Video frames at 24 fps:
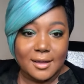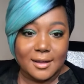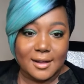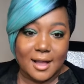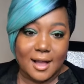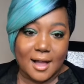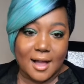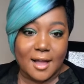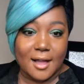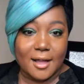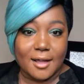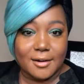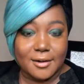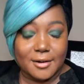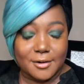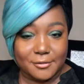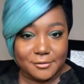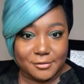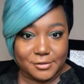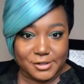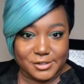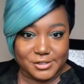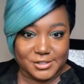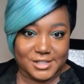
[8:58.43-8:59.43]

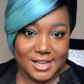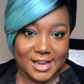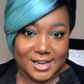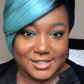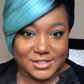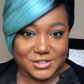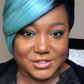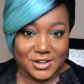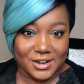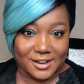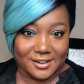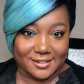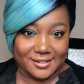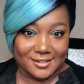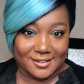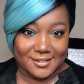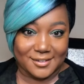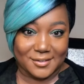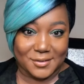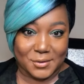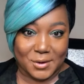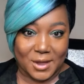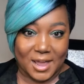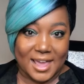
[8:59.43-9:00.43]
conversation.
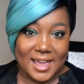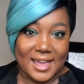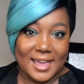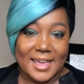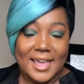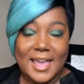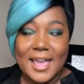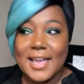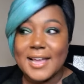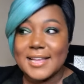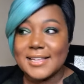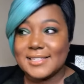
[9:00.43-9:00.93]
Okay.